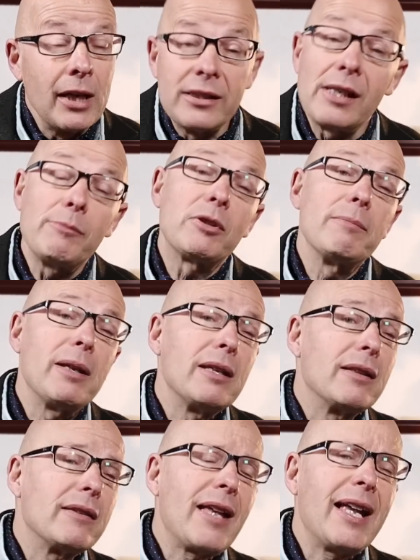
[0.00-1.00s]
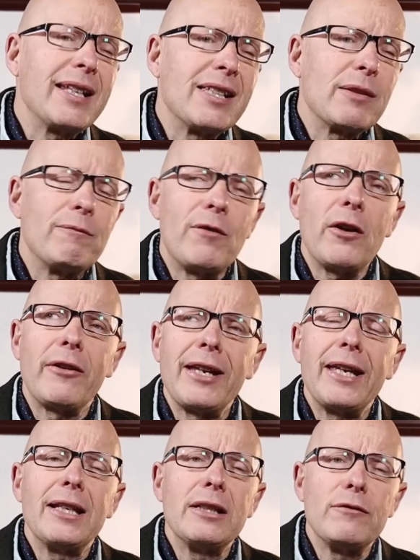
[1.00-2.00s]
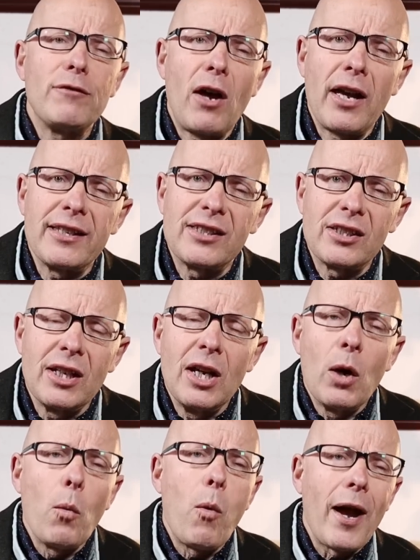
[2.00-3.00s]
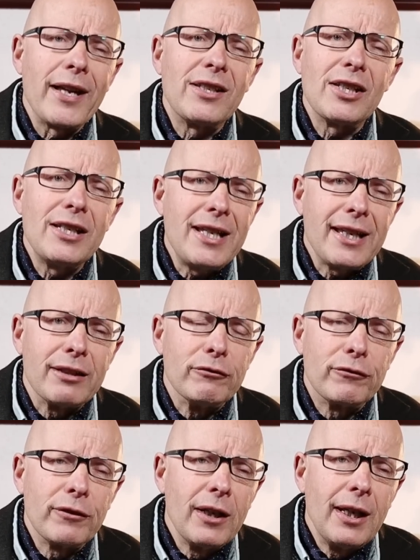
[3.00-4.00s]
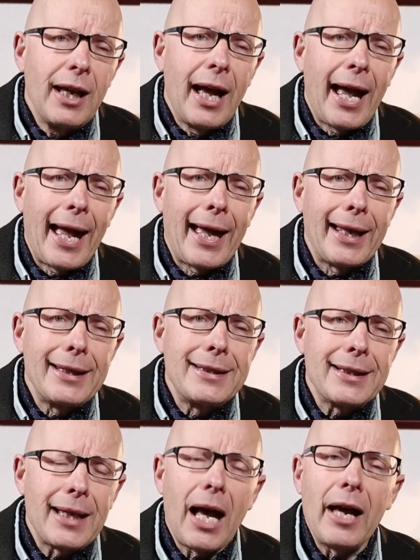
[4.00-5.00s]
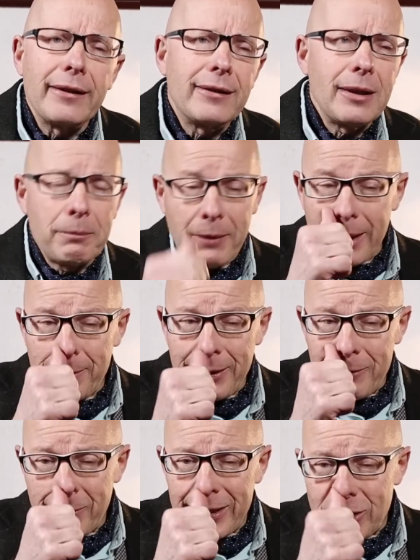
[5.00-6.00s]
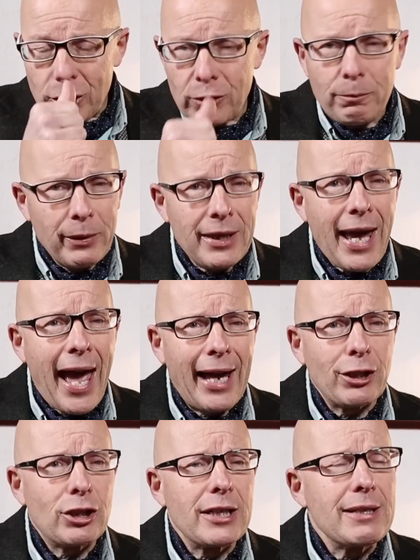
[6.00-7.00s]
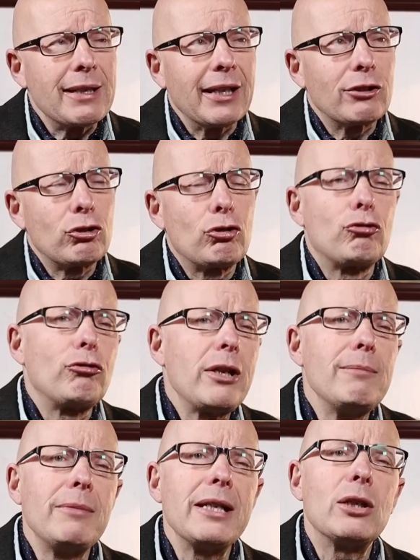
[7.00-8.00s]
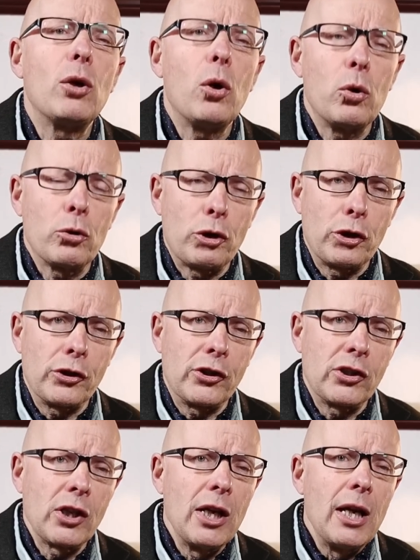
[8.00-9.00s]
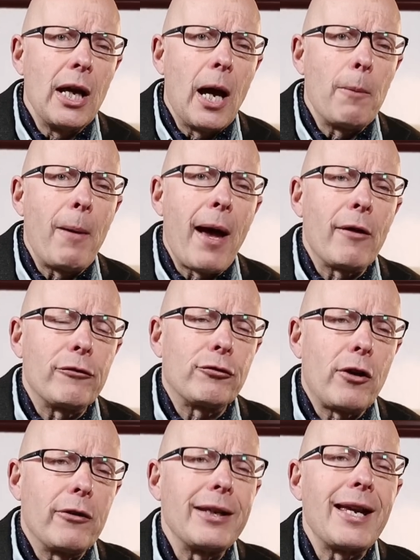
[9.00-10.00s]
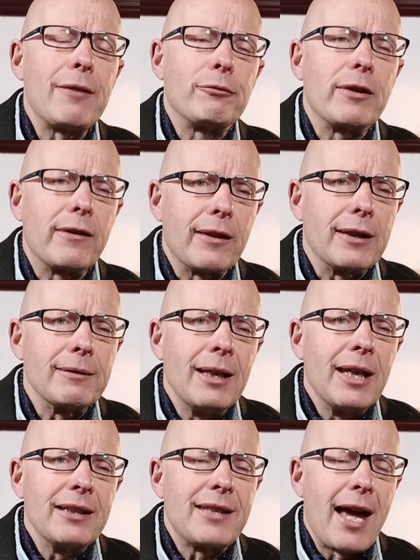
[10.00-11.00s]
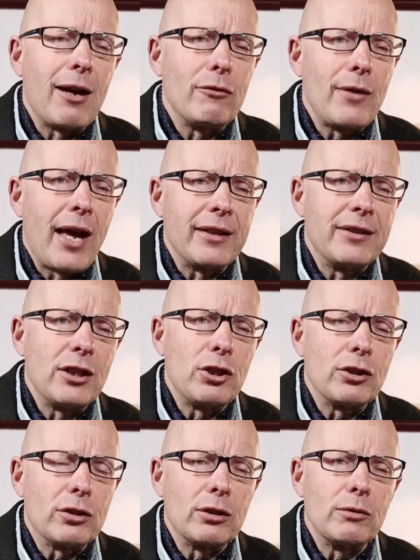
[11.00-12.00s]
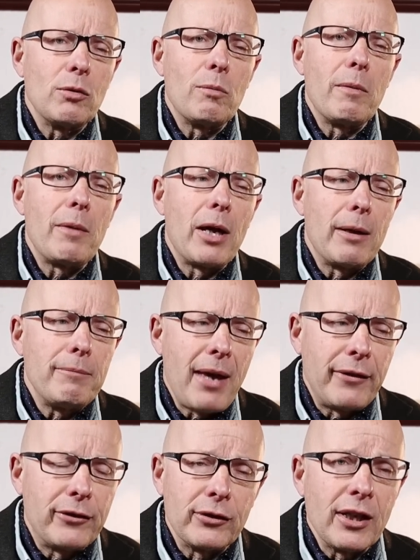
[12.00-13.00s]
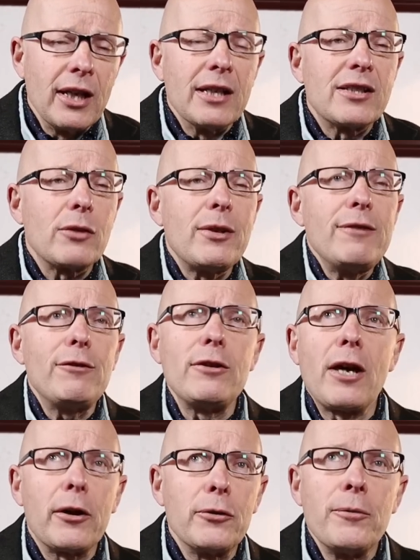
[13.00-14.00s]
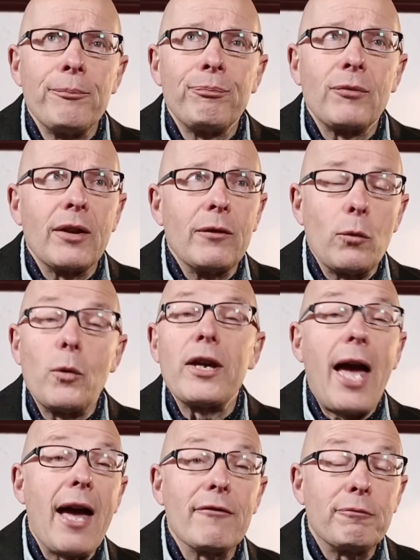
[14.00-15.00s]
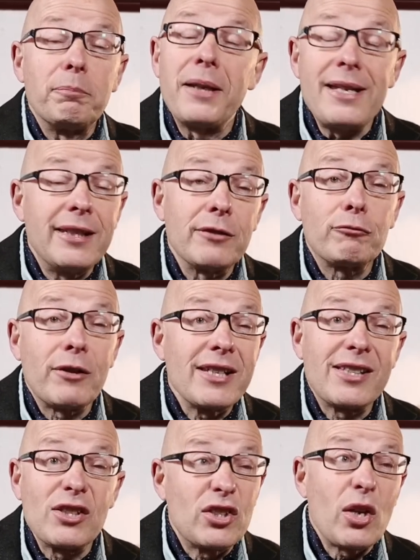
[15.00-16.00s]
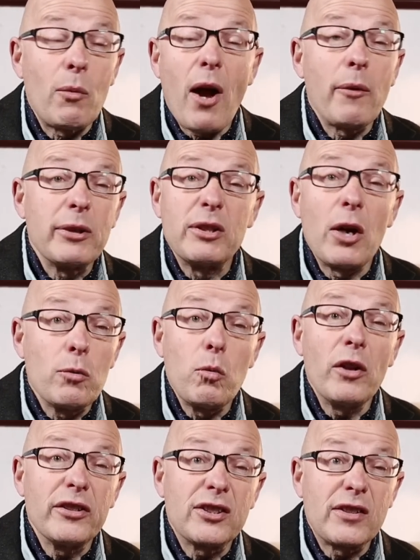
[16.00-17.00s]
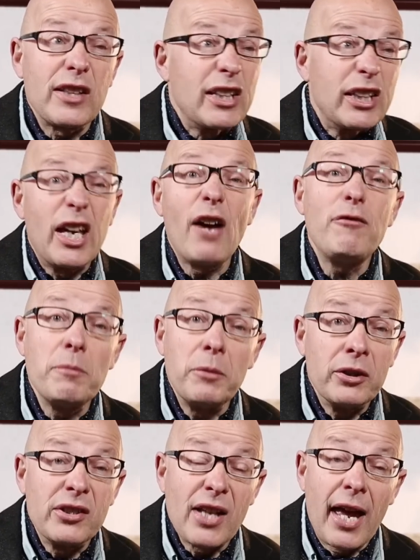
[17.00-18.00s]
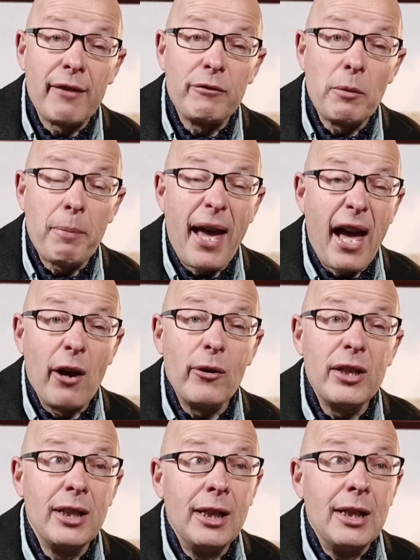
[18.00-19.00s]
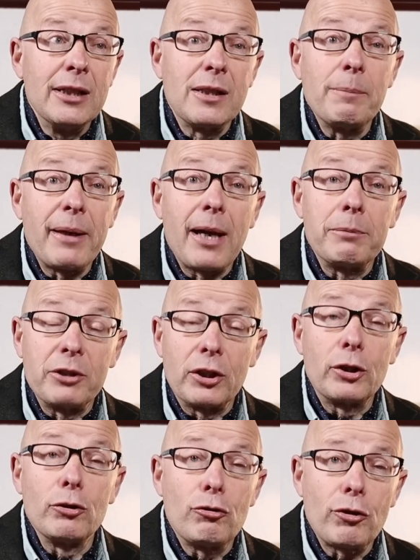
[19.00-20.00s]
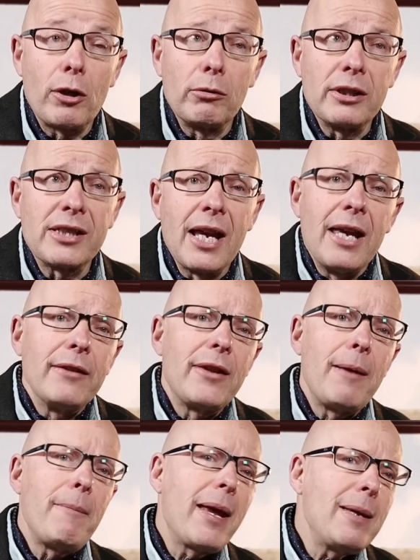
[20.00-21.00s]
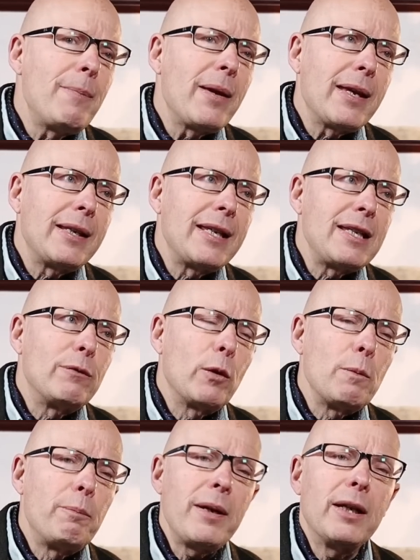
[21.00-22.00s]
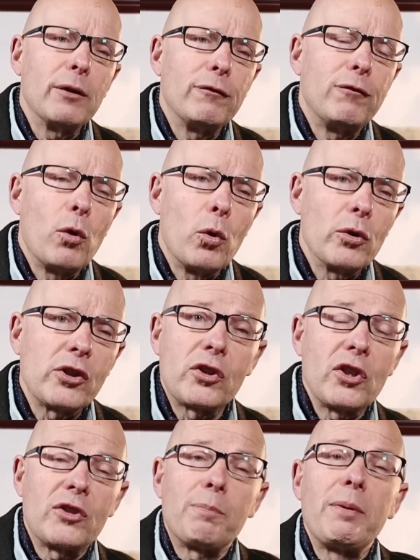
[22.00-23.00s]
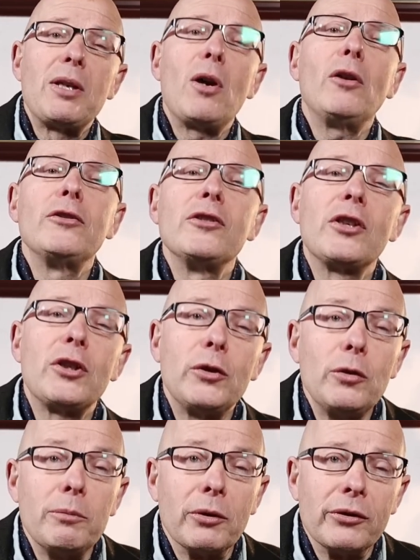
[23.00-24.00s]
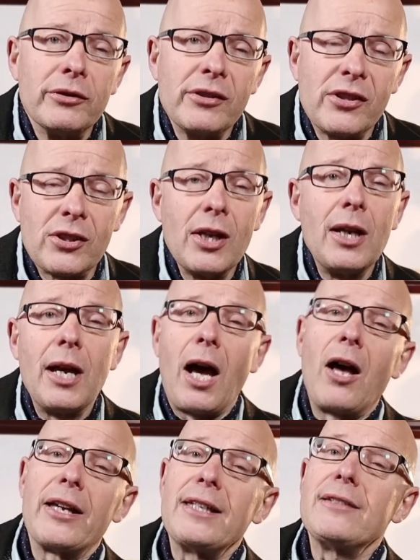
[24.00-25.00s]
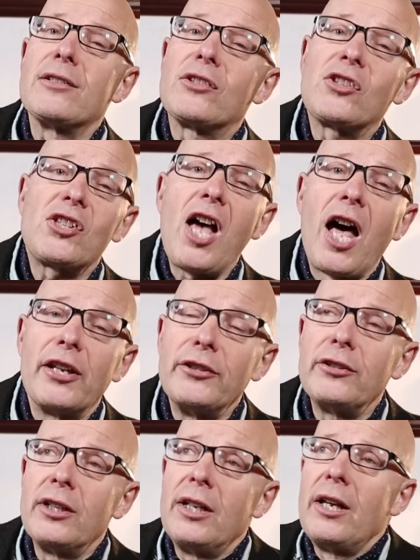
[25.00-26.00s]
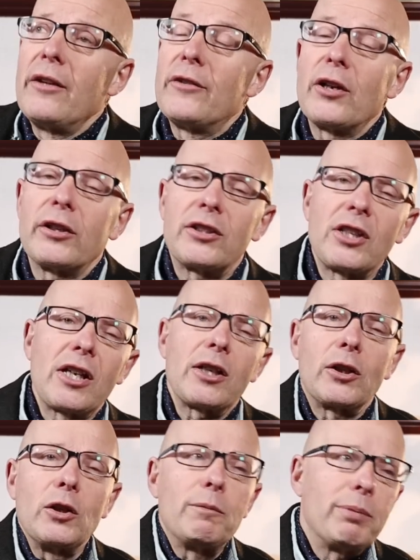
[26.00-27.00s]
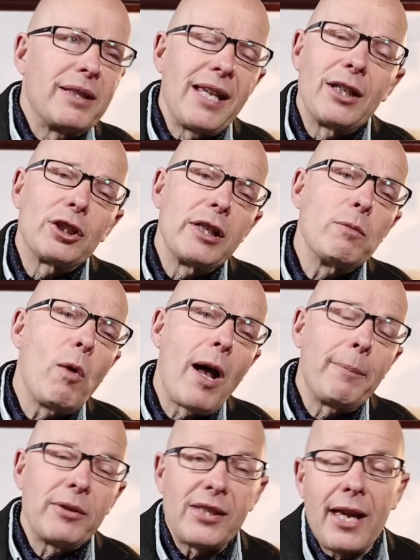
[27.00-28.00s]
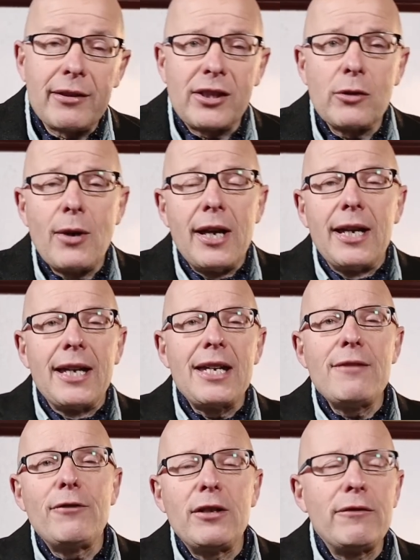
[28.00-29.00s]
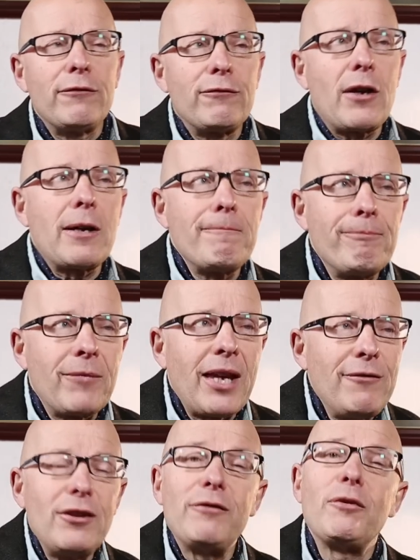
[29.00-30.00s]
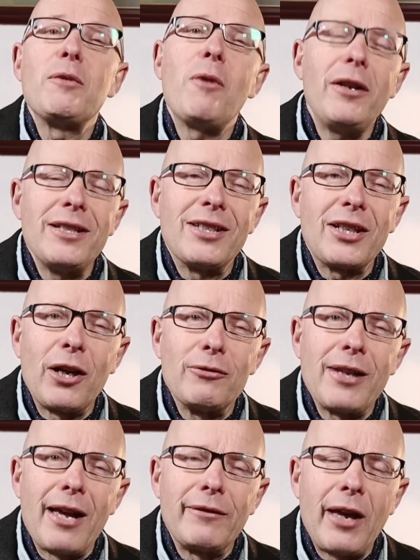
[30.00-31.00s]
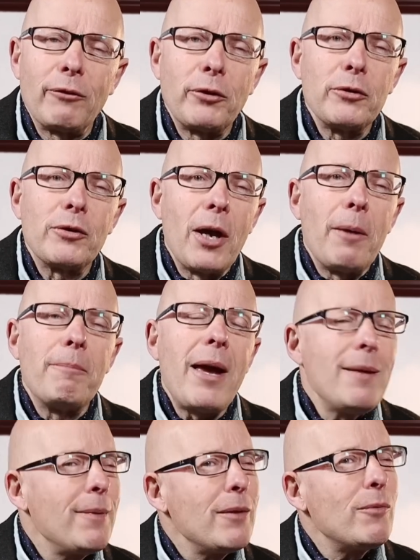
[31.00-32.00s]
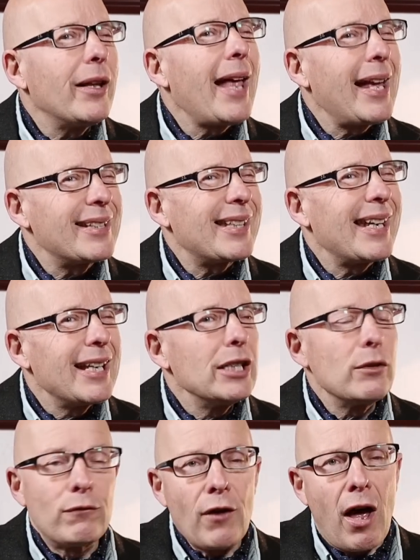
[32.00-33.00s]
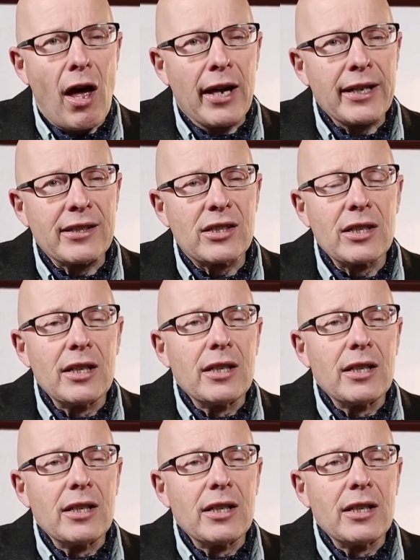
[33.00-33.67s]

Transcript: Seems to me that that is a very ill advised way to live. And uh, I think maybe we should be actually extremely cautious about throwing everything down that digital uh, method. So even though we have plenty of reasons why we don't want the government to have the power to be able to control us. There may be an even bigger force that's beyond humans, i.e., the sun, that uh, could potentially wipe us out. So even if um, even if we wanted to go down that route, maybe that's ill-advised.